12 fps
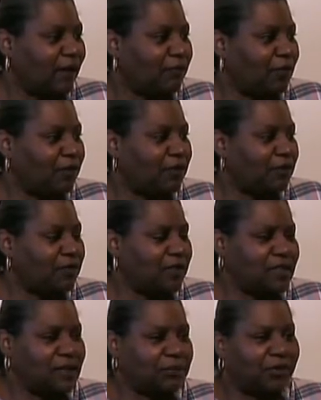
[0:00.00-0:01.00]
I'm working
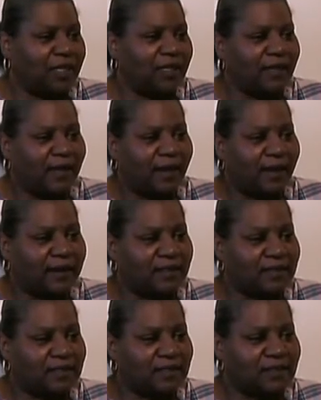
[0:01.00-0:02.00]
with Sabrina
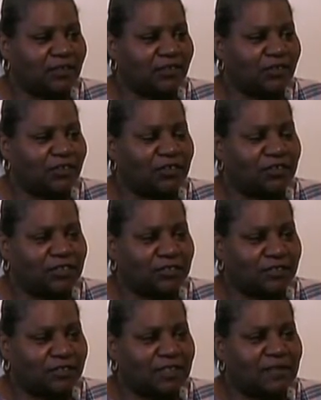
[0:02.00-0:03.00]
now. She's an old old
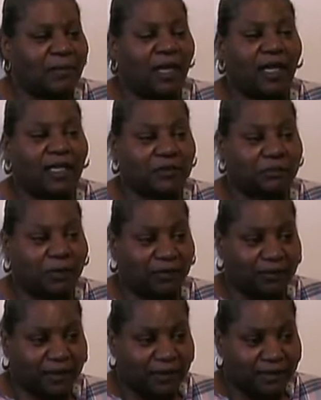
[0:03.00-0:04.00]
Oshun. She's my
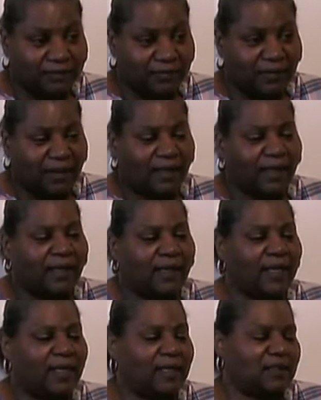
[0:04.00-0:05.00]
Ajibona.
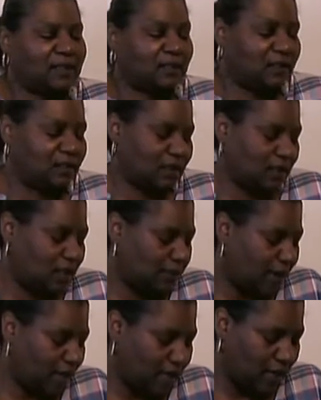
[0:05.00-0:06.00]
And since uh,
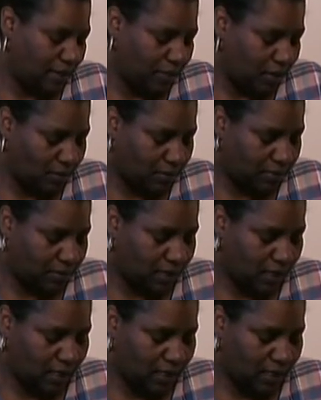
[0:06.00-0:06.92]
Ibaye Barbara.